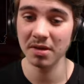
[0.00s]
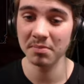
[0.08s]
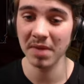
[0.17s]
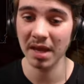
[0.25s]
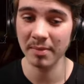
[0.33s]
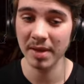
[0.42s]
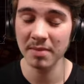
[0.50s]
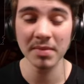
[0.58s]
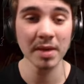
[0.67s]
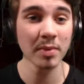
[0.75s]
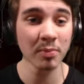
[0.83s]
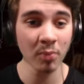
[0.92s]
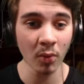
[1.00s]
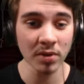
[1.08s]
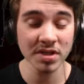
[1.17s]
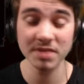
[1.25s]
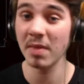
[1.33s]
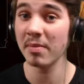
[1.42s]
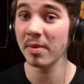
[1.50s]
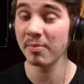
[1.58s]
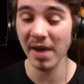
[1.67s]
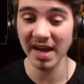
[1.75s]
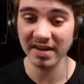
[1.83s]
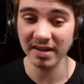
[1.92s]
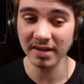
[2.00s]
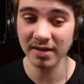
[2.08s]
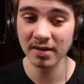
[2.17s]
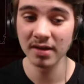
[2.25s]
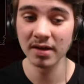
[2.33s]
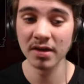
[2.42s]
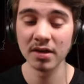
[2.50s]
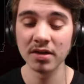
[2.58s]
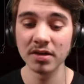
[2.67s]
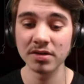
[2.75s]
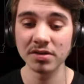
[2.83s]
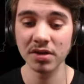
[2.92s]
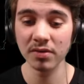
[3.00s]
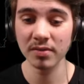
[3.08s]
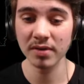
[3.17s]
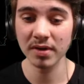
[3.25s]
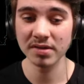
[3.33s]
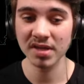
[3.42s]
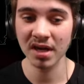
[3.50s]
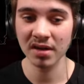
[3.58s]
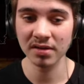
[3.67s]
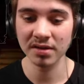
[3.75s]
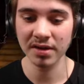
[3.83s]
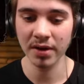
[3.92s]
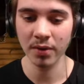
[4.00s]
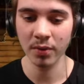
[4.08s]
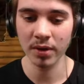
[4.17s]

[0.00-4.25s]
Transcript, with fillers: maybe. Maybe Boris, maybe Bendy. Don't entirely know.